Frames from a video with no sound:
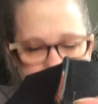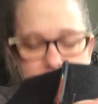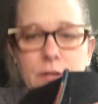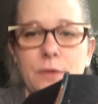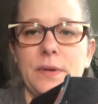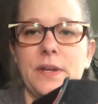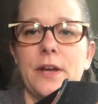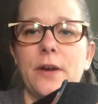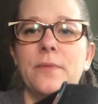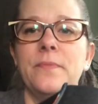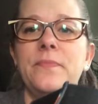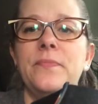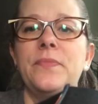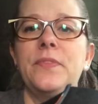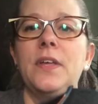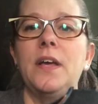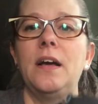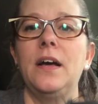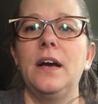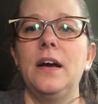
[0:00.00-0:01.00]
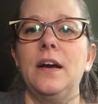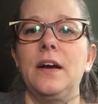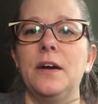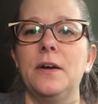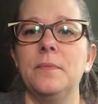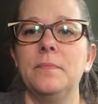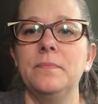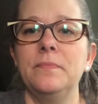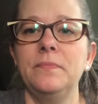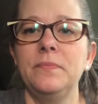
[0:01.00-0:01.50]
there we go.
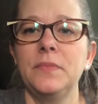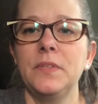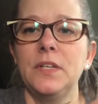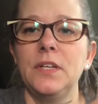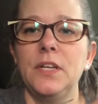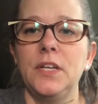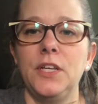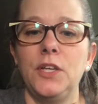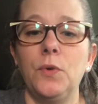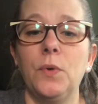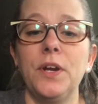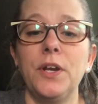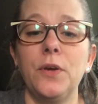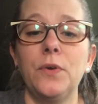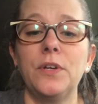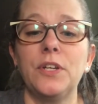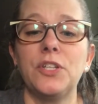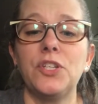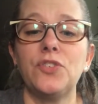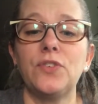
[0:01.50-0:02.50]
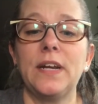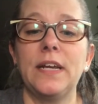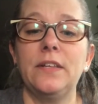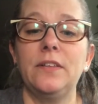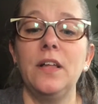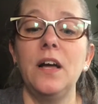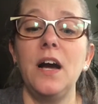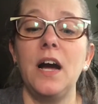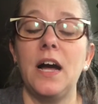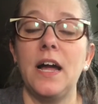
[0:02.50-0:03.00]
You want to go in a straight
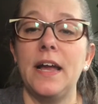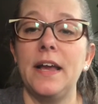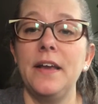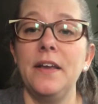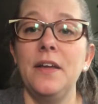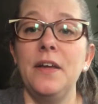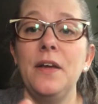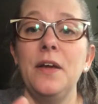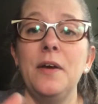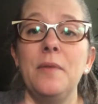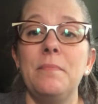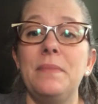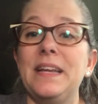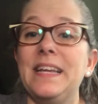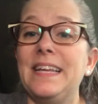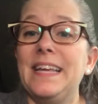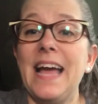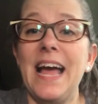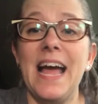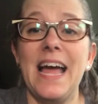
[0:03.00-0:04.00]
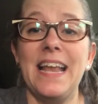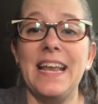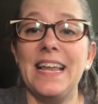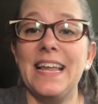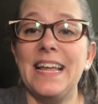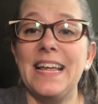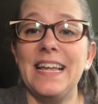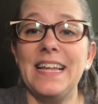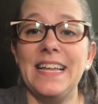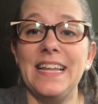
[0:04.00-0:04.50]
line, but again,
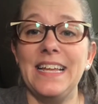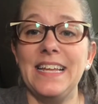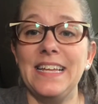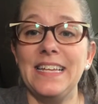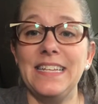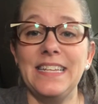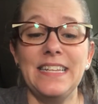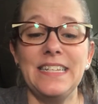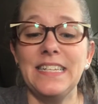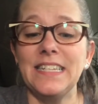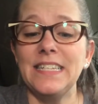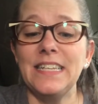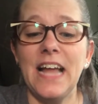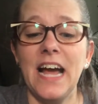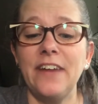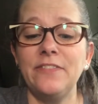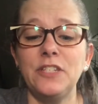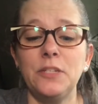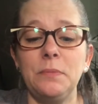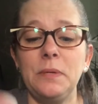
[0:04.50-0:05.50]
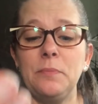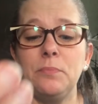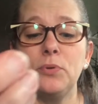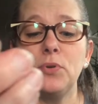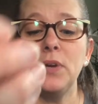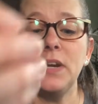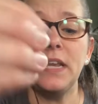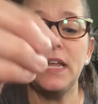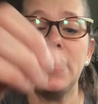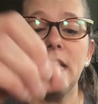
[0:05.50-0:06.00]
it doesn't have to be
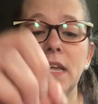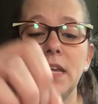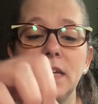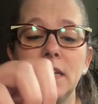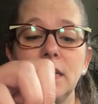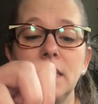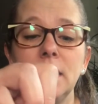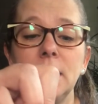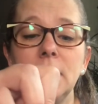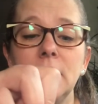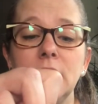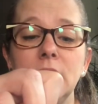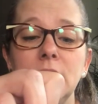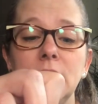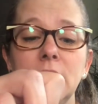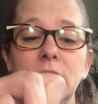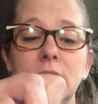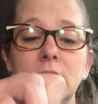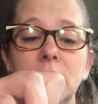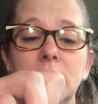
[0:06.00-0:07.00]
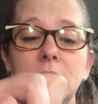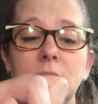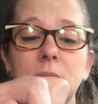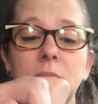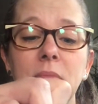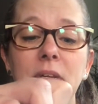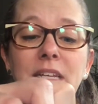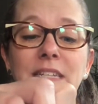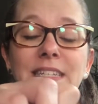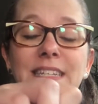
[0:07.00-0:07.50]
pretty
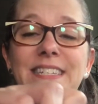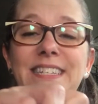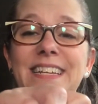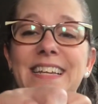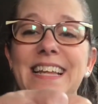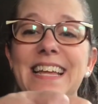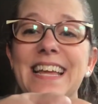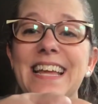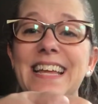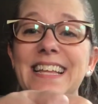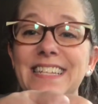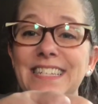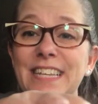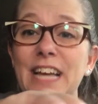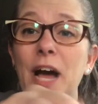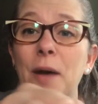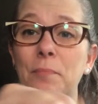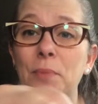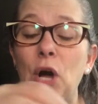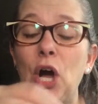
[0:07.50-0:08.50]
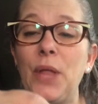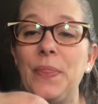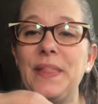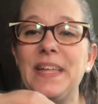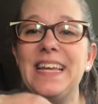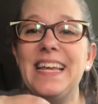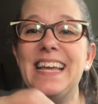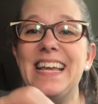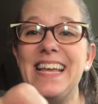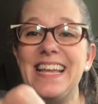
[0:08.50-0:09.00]
because it's going to end up on
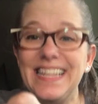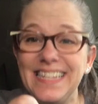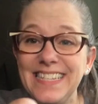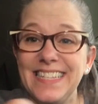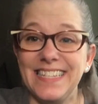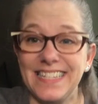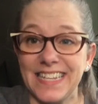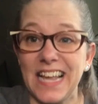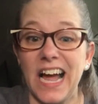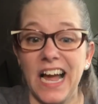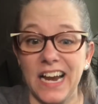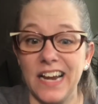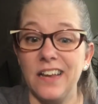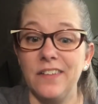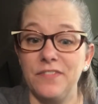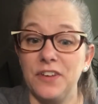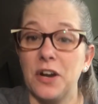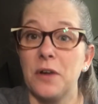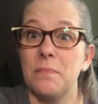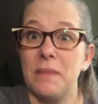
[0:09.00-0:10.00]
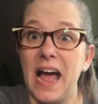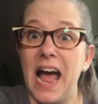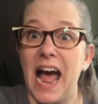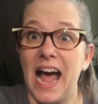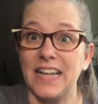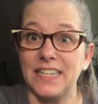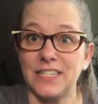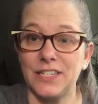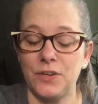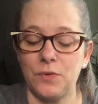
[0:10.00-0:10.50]
the inside of your
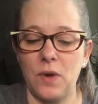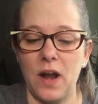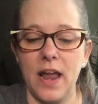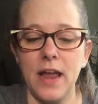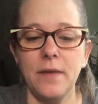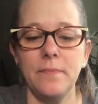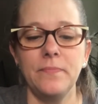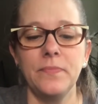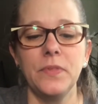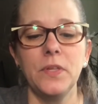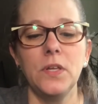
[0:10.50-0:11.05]
mask, right?